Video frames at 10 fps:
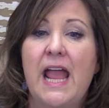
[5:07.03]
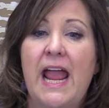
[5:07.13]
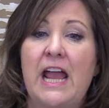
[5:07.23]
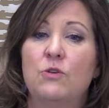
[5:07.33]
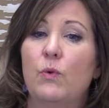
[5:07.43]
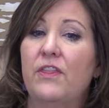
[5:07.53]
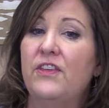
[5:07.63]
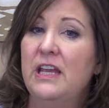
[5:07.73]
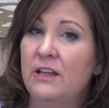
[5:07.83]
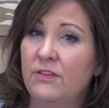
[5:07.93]
And
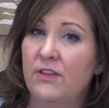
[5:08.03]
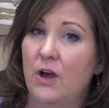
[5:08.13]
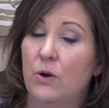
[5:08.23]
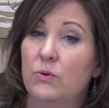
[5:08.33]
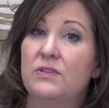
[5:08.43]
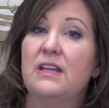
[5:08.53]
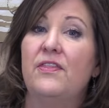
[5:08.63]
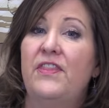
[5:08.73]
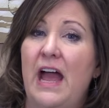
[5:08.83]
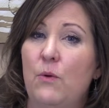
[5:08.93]
within those,
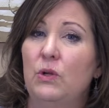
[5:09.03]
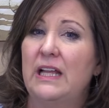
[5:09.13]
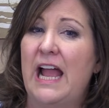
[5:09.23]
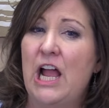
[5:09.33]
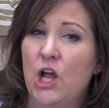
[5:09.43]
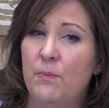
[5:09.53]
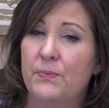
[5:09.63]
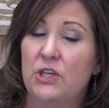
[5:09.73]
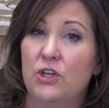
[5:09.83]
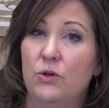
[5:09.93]
that will
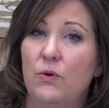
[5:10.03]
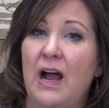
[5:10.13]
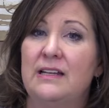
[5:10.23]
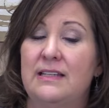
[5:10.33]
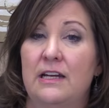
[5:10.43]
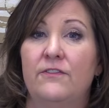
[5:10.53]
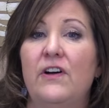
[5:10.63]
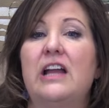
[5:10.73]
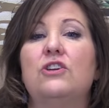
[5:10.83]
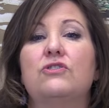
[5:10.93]
help you
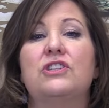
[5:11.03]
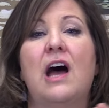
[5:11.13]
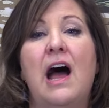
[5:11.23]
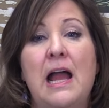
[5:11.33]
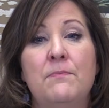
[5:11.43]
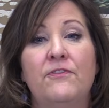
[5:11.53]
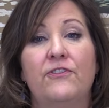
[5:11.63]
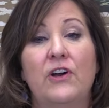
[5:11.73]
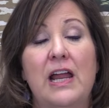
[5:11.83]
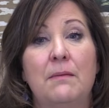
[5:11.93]
identify your time
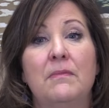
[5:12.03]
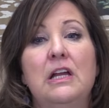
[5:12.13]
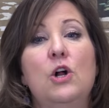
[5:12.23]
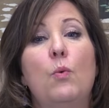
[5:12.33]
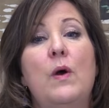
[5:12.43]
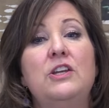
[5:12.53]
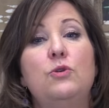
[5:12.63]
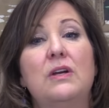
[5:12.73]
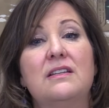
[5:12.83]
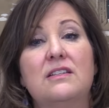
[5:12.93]
frame when
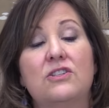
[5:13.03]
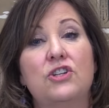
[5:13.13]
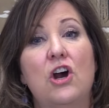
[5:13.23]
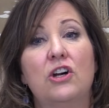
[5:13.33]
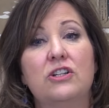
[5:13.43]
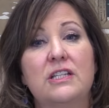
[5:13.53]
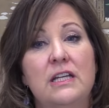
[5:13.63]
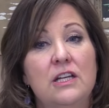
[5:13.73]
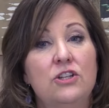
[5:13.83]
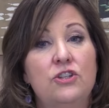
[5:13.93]
you can start
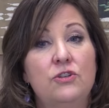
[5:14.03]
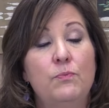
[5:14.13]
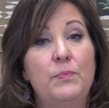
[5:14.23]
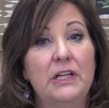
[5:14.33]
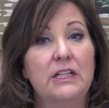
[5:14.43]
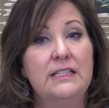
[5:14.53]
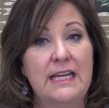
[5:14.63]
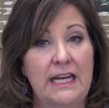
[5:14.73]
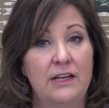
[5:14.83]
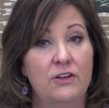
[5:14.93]
to build
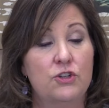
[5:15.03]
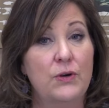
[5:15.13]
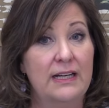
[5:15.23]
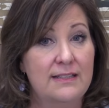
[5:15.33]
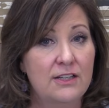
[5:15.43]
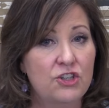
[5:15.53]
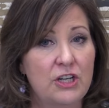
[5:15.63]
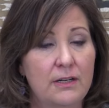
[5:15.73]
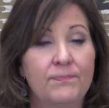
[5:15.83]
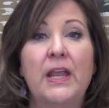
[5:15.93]
in the
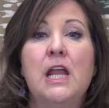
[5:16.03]
transition.